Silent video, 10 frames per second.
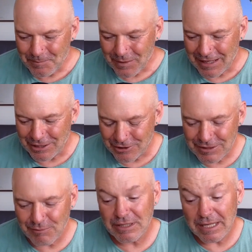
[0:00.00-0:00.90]

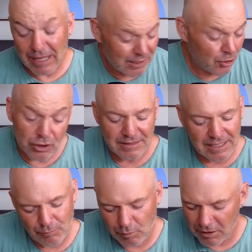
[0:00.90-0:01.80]
Here's what they
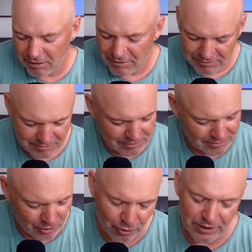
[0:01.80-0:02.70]
weren't
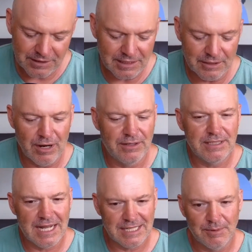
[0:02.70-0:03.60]
oriented around
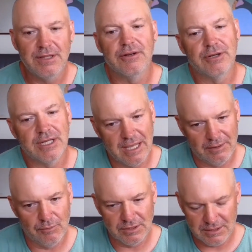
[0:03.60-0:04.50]
attachment theory.
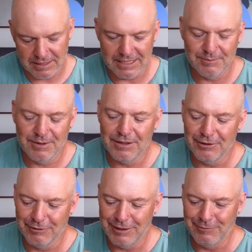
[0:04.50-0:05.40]
Again, what's attachment
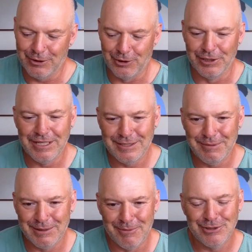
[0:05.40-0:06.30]
theory? We all need to
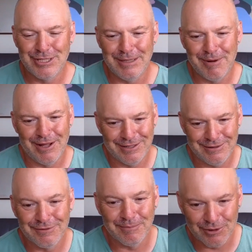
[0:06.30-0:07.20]
be emotionally
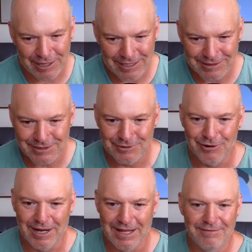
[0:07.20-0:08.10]
bonded from the cradle to the
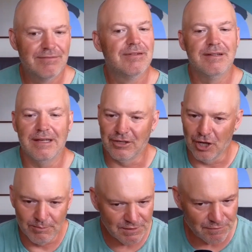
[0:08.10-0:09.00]
grave. It
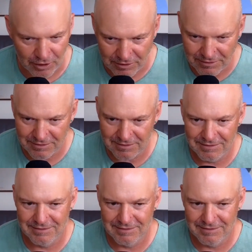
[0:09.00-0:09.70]
comes first.